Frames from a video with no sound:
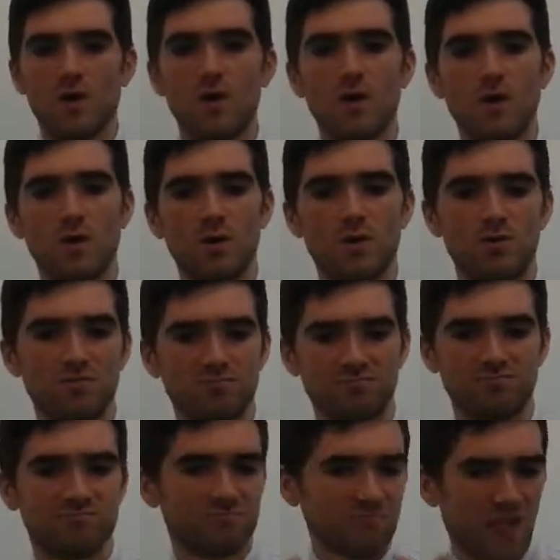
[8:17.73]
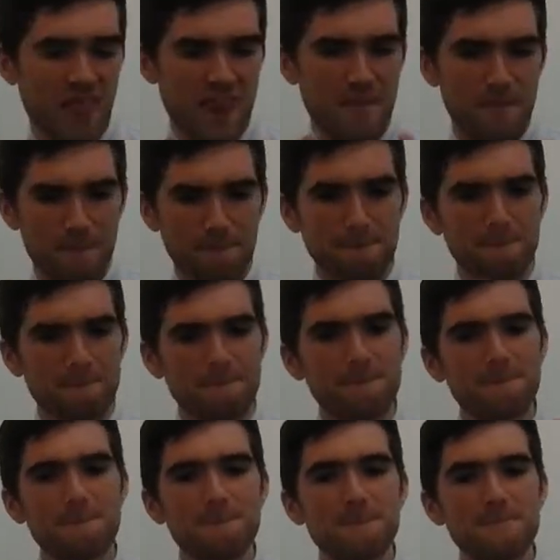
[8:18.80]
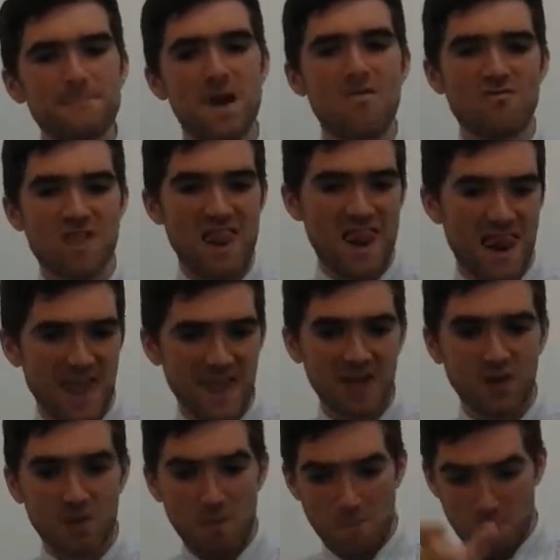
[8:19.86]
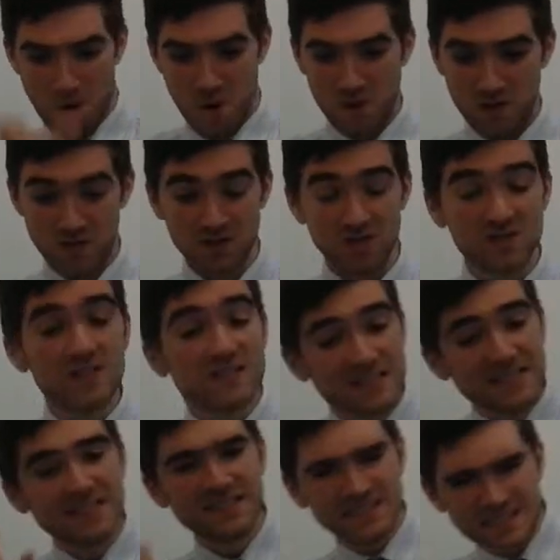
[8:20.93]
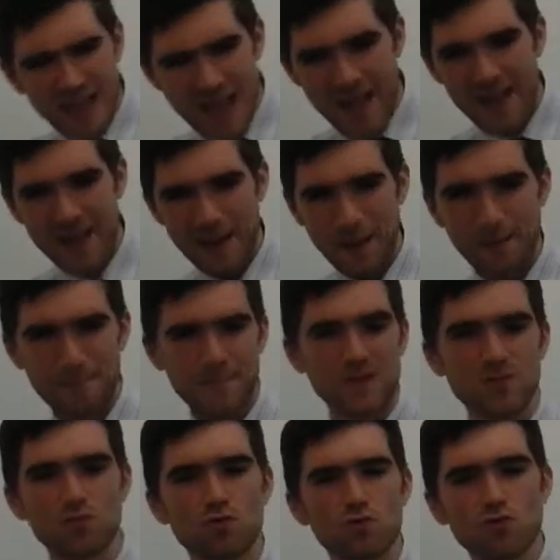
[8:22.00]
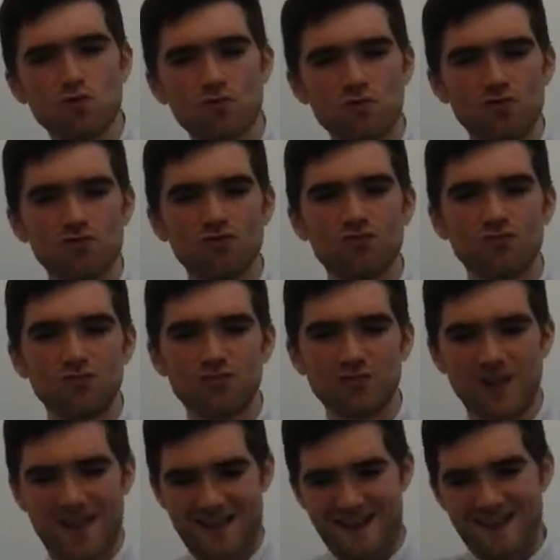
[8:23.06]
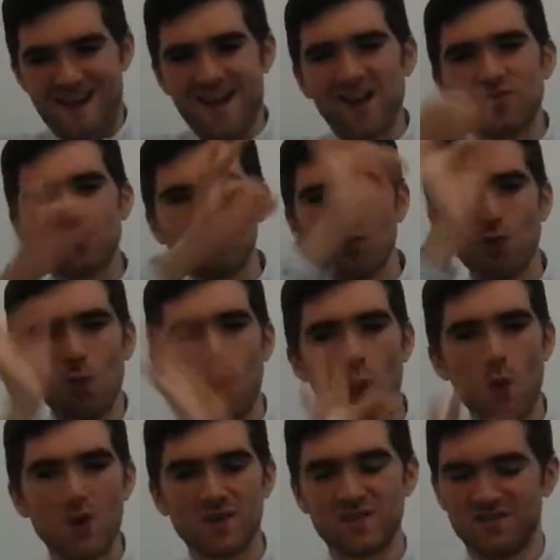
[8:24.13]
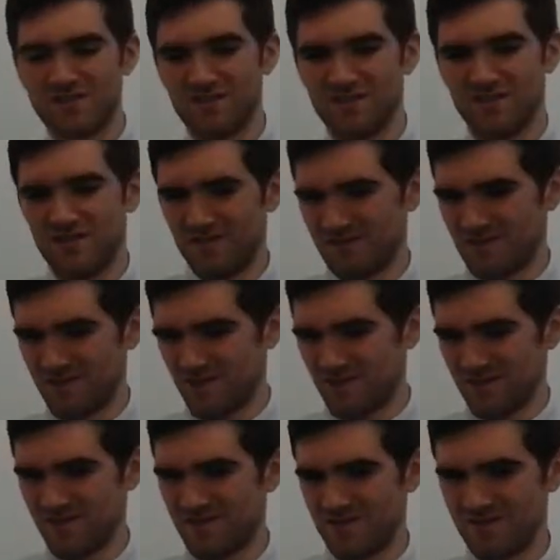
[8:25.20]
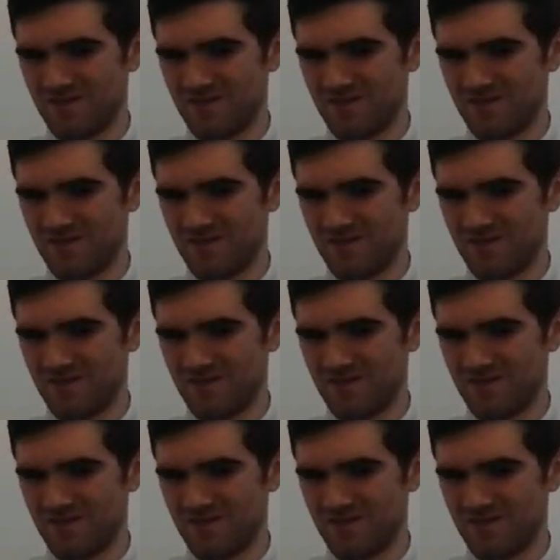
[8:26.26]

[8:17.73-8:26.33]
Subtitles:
maybe you wish to stay so that we can go through extra questions that you might have that the others might not have.